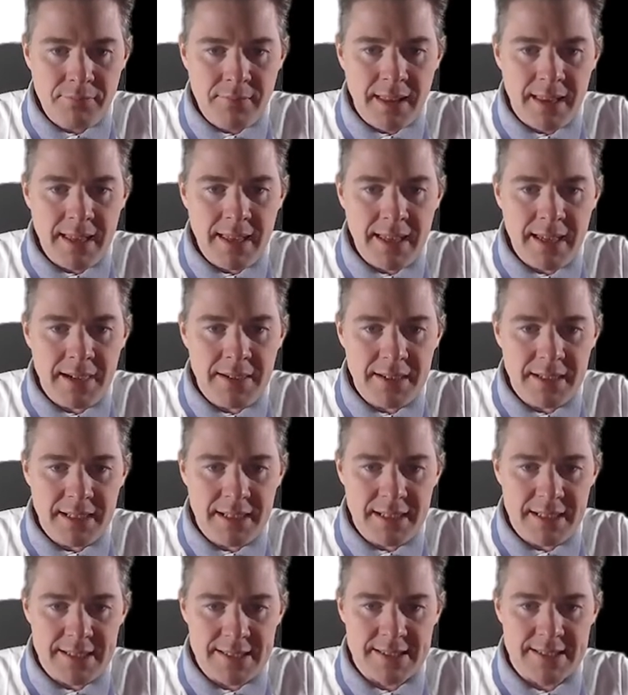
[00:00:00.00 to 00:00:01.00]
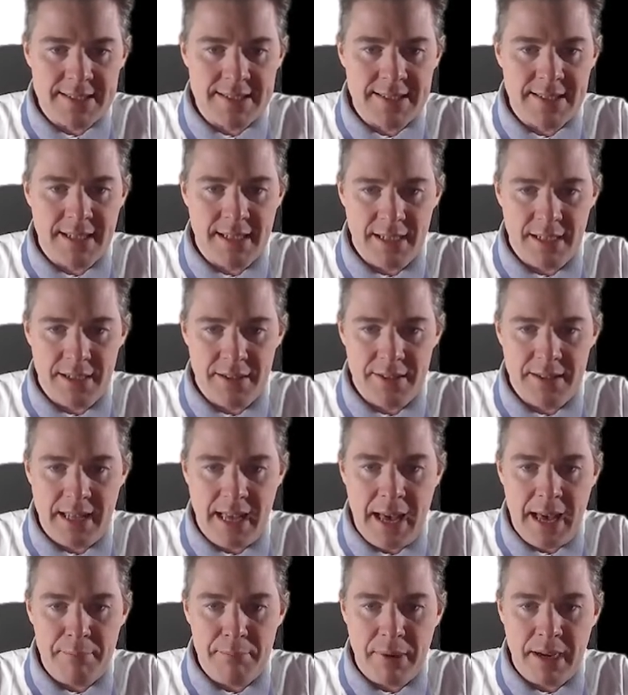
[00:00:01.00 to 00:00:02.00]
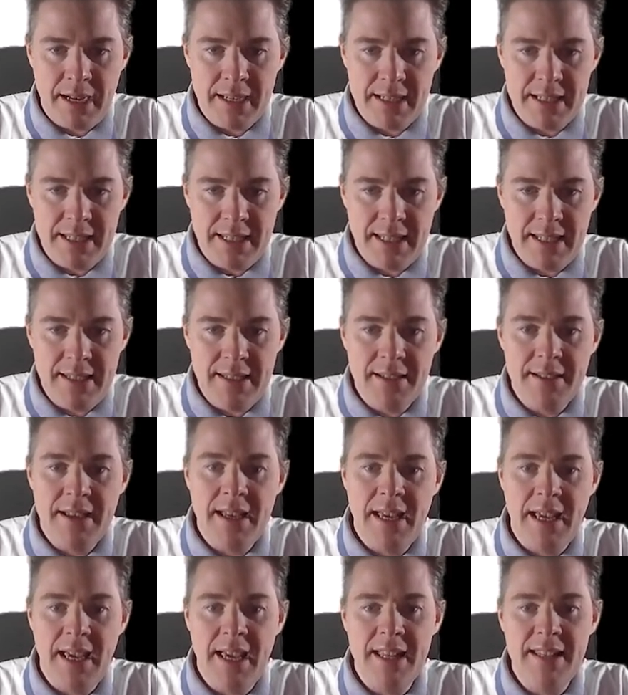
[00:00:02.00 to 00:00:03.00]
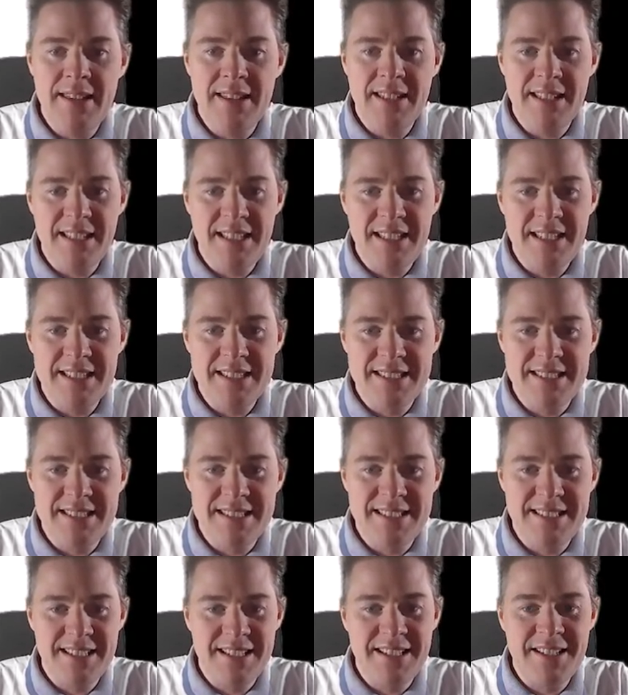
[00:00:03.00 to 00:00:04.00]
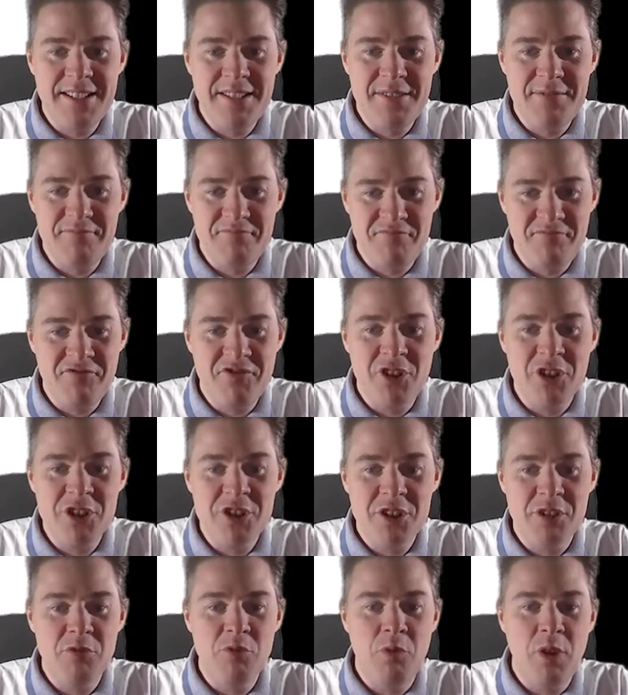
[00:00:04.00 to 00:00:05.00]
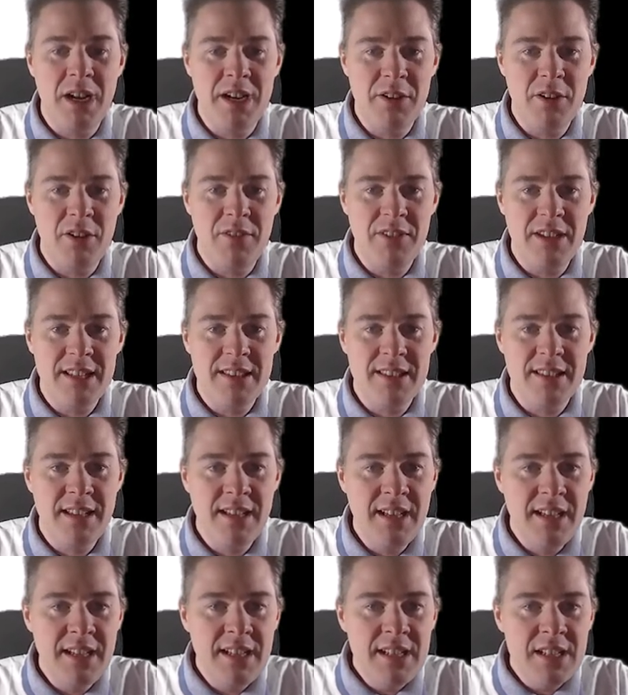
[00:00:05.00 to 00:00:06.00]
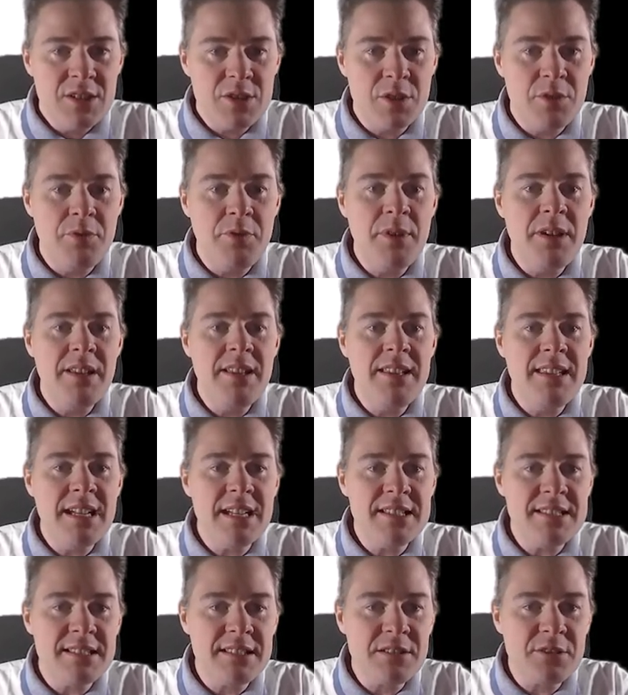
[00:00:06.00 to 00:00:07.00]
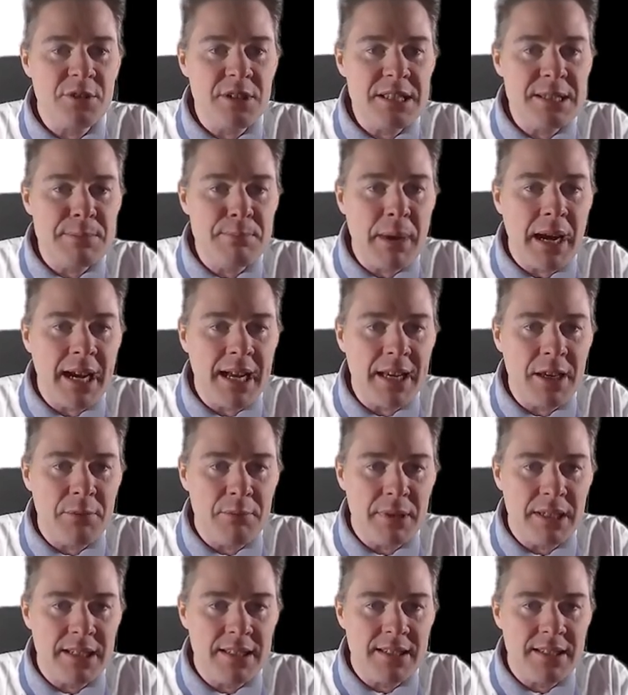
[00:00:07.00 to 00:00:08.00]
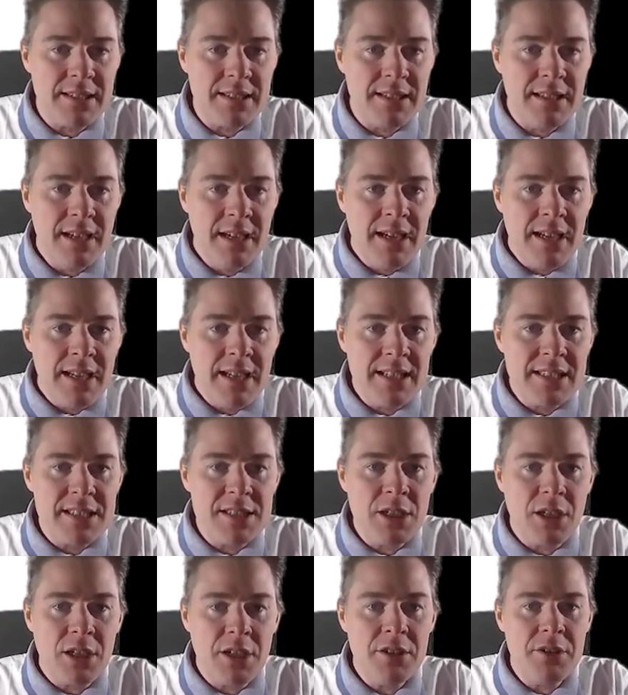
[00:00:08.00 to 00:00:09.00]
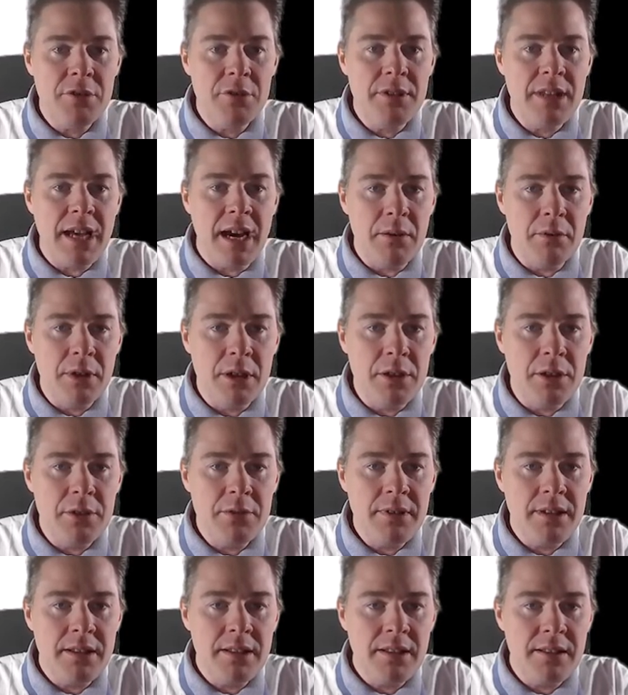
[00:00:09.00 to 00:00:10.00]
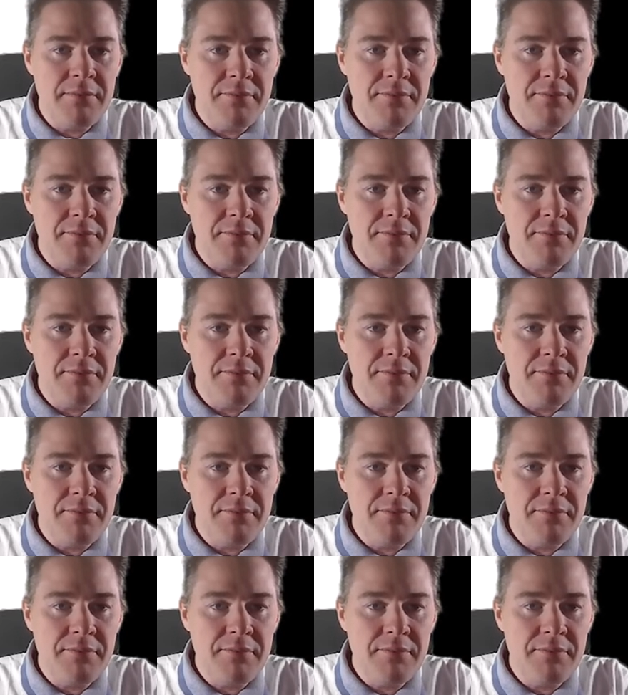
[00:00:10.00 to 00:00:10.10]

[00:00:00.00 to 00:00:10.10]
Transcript: here is uh, the app ID and it's uh, version one of it. So if we just trace back a bit, it started to download